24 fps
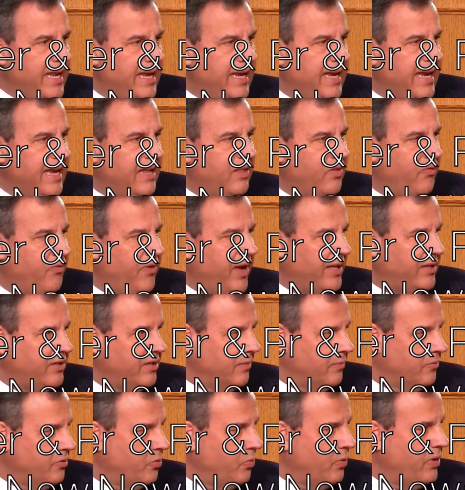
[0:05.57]
its
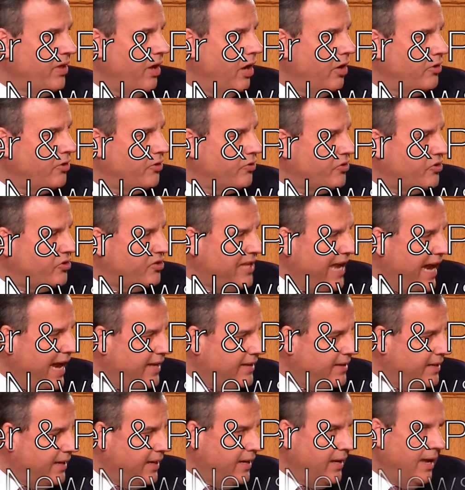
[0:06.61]
victims with understanding
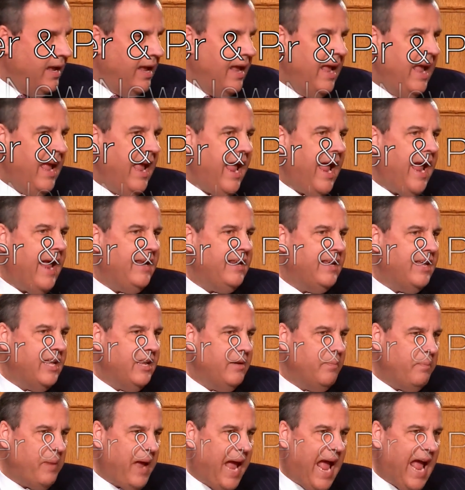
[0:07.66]
and
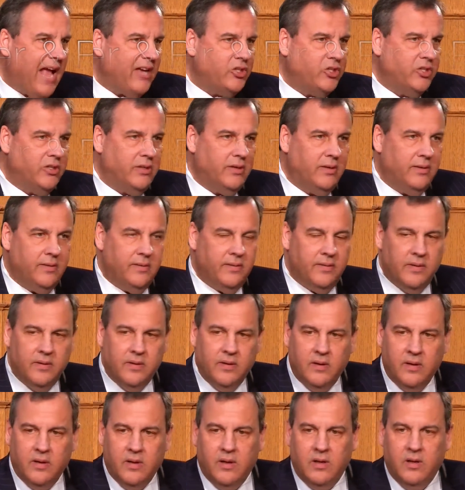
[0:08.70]
compassion,
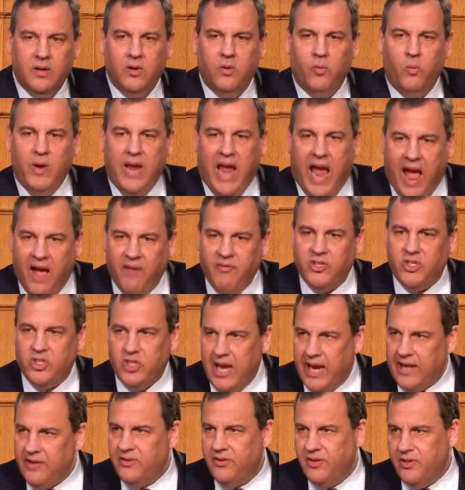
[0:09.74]
we have a
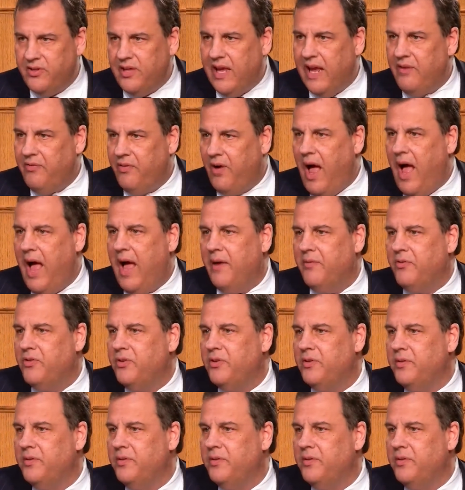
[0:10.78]
chance to save lives.